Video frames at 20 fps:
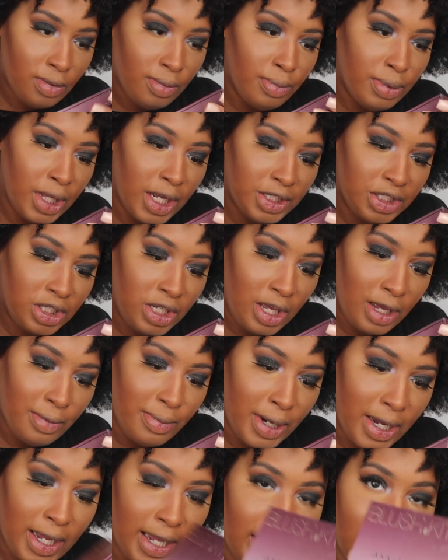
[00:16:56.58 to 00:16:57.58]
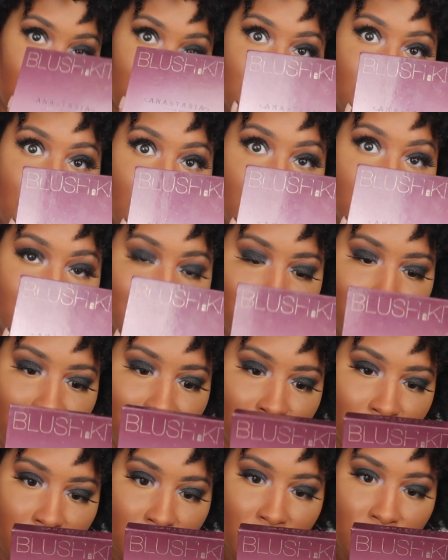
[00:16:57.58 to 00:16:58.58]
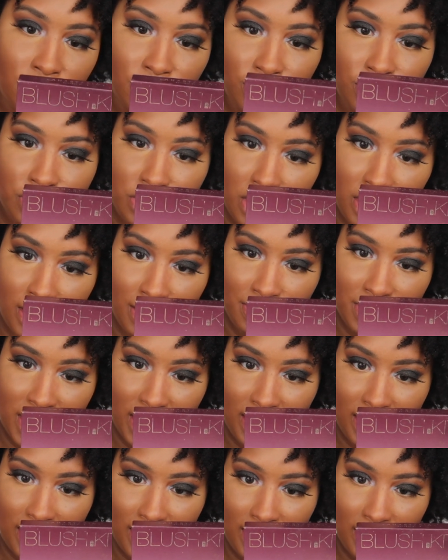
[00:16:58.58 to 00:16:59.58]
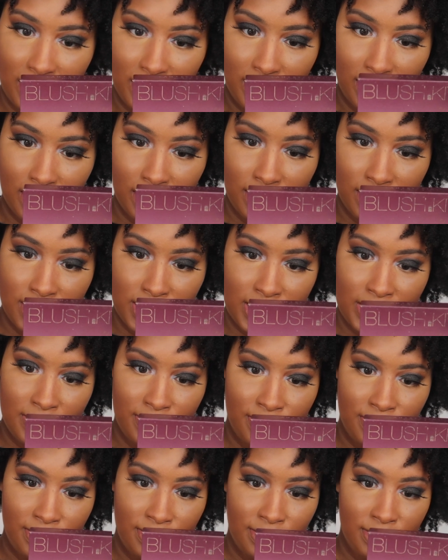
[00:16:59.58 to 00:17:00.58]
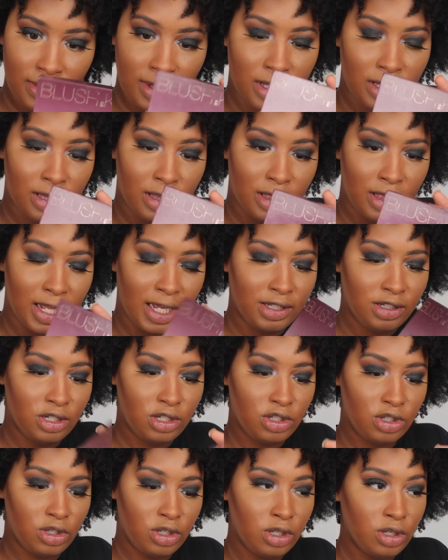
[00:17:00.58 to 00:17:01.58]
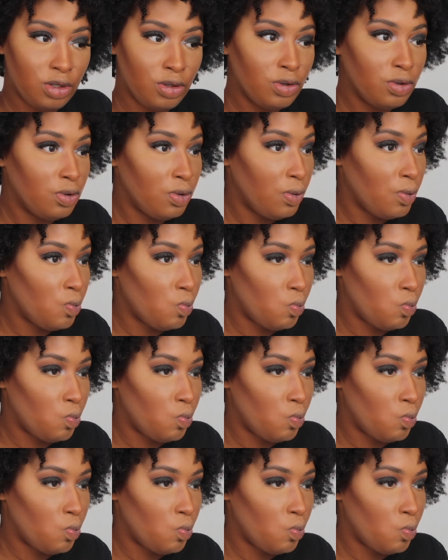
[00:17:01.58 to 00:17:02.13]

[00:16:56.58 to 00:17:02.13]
blush kit by Anastasia Beverly Hills, and I'm taking, let's do